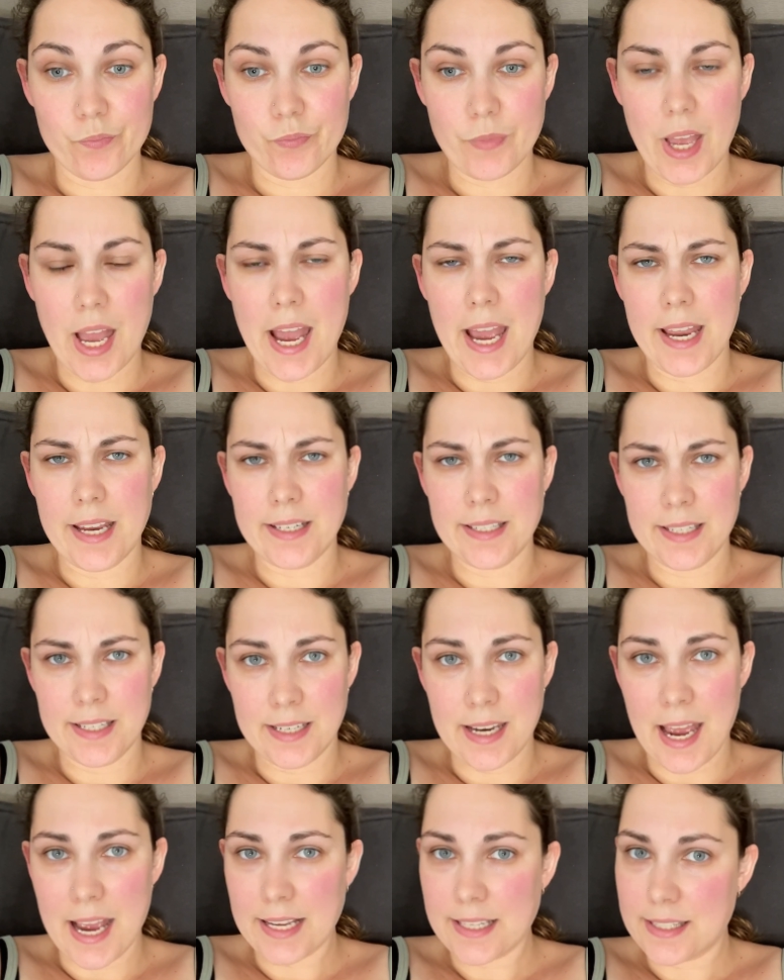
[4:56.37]
I did
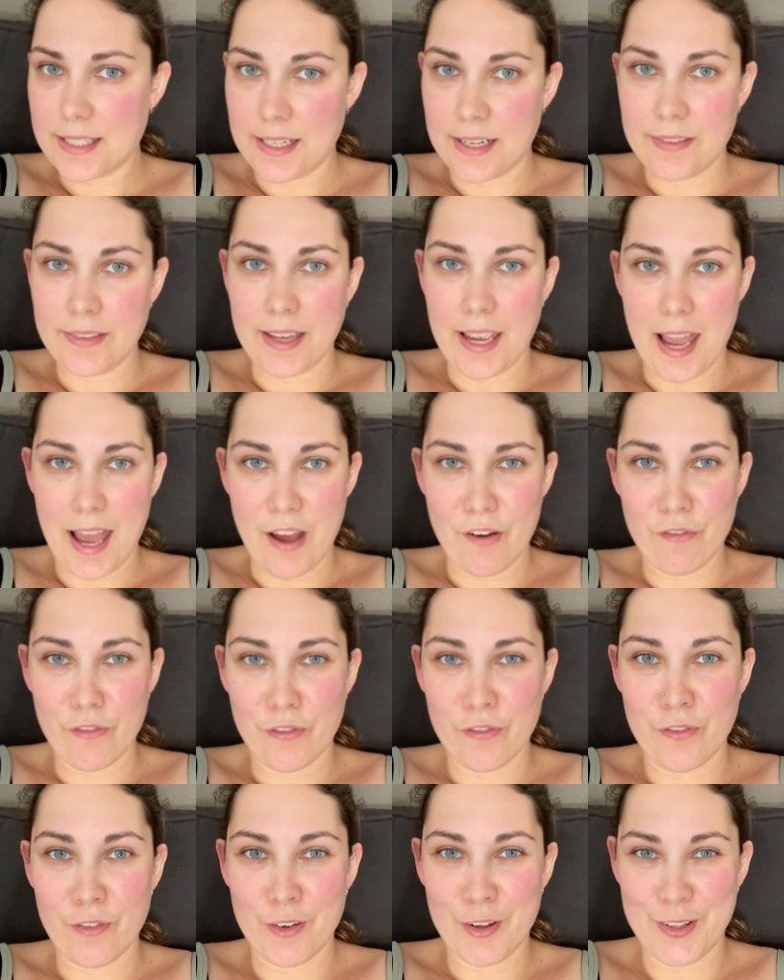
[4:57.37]
accidentally have
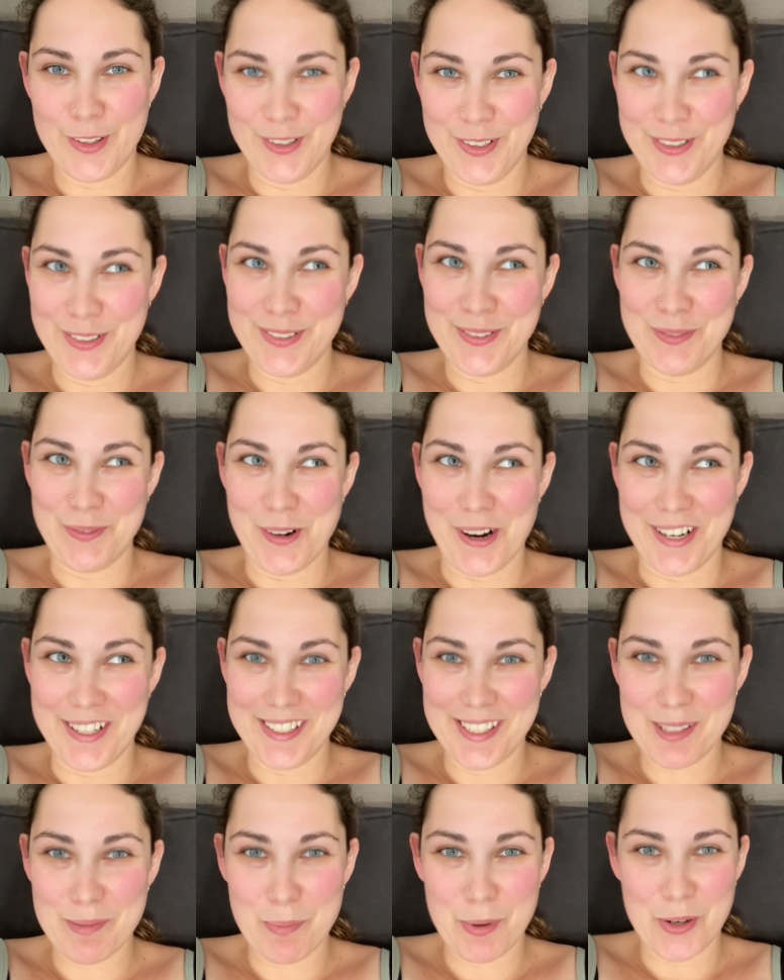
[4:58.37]
gluten
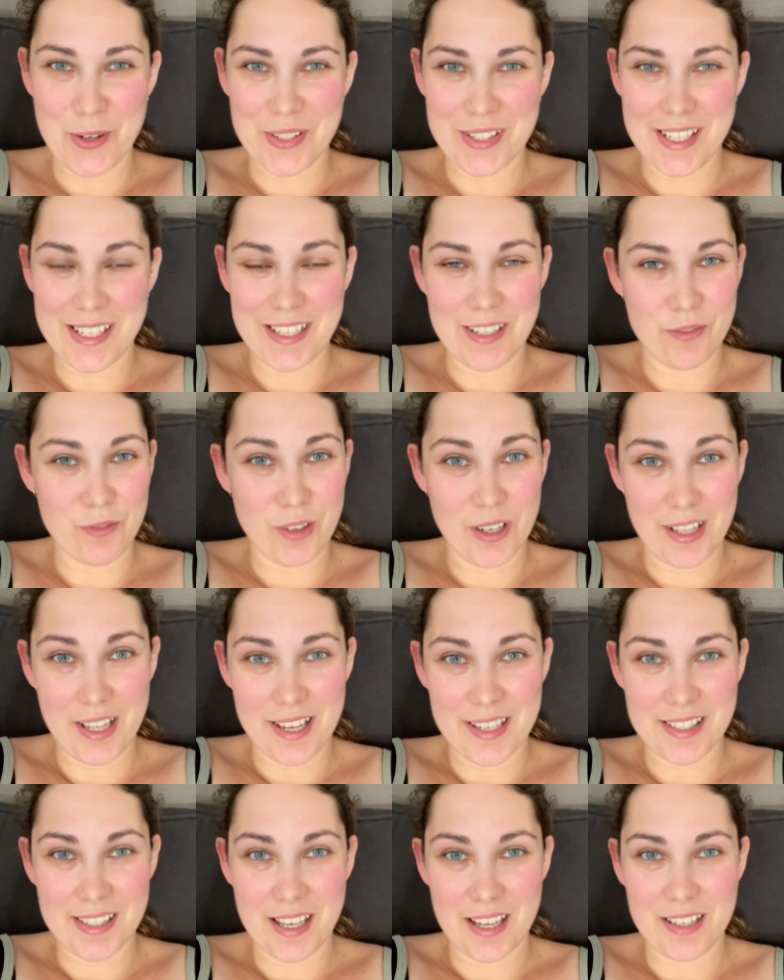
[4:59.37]
once because I didn't
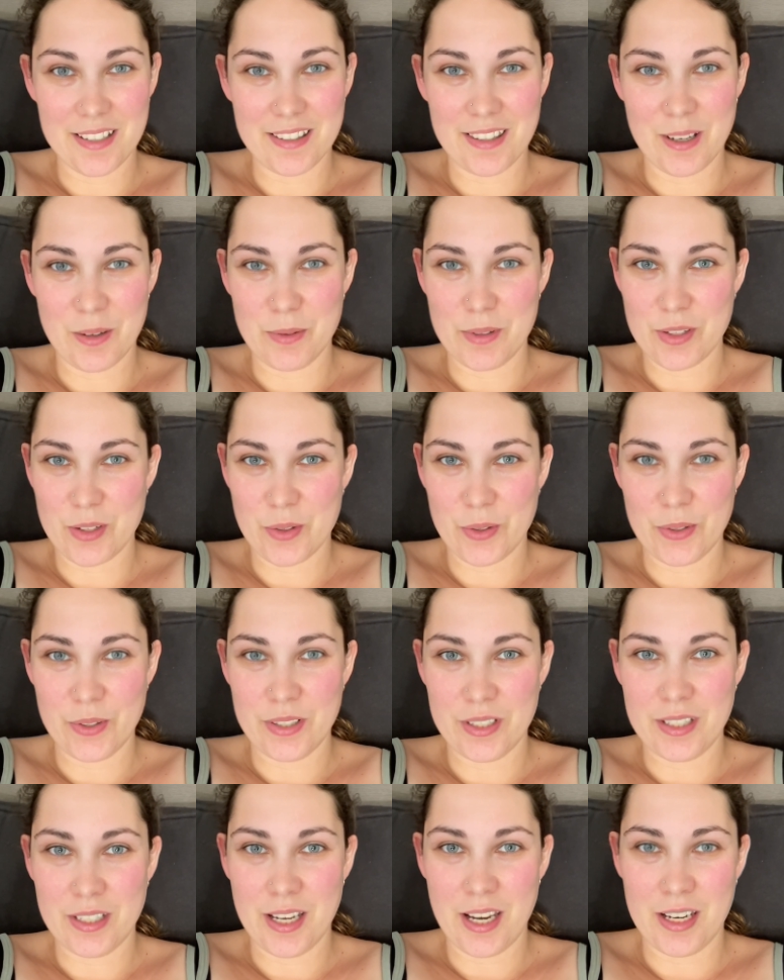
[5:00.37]
realize that there was
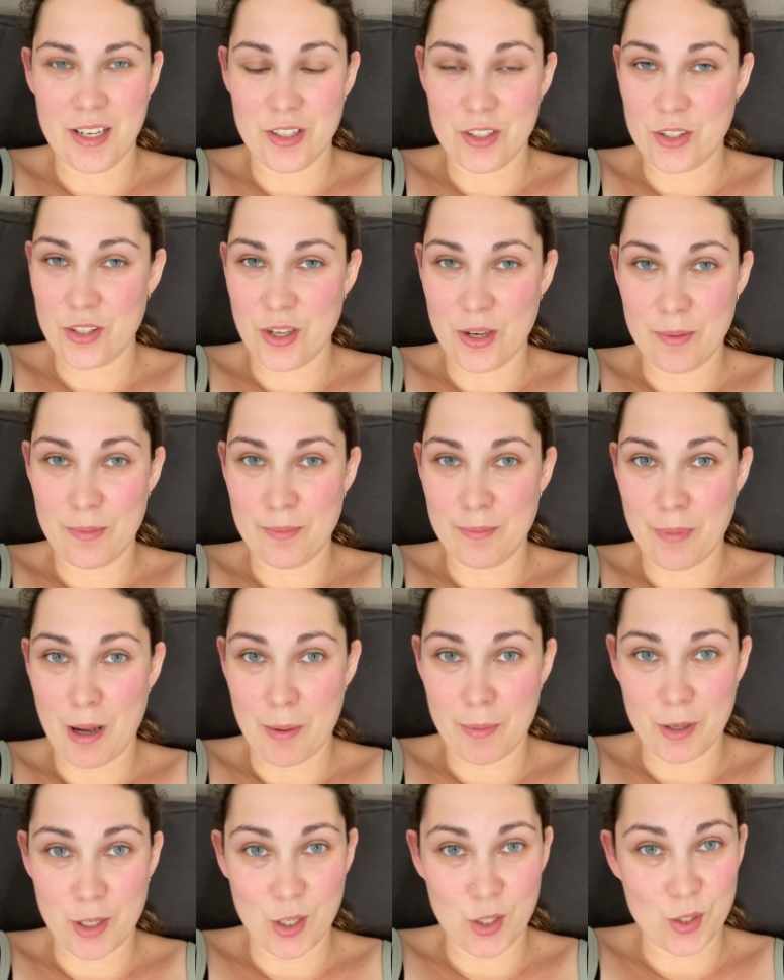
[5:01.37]
gluten in a certain
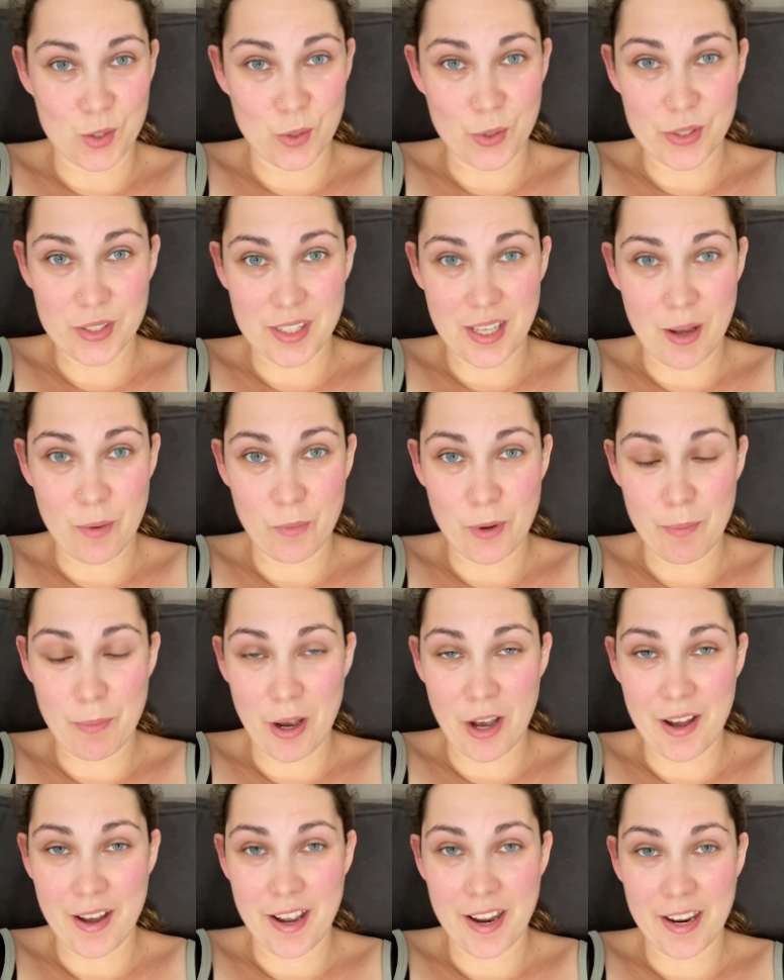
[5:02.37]
barbecue sauce that we
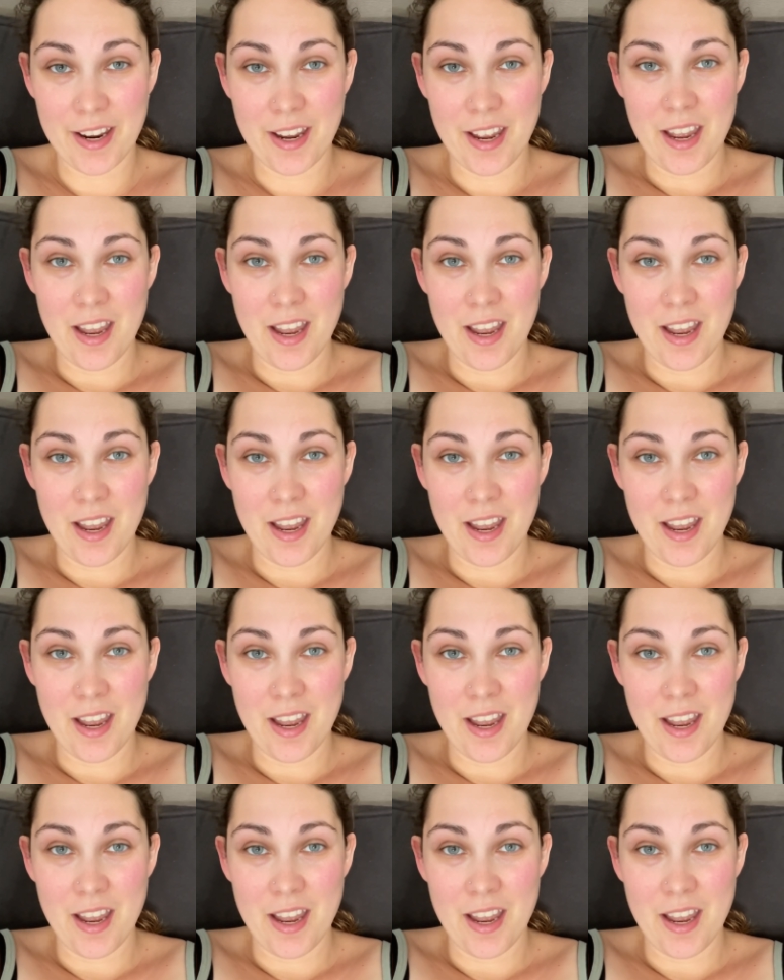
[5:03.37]
buy.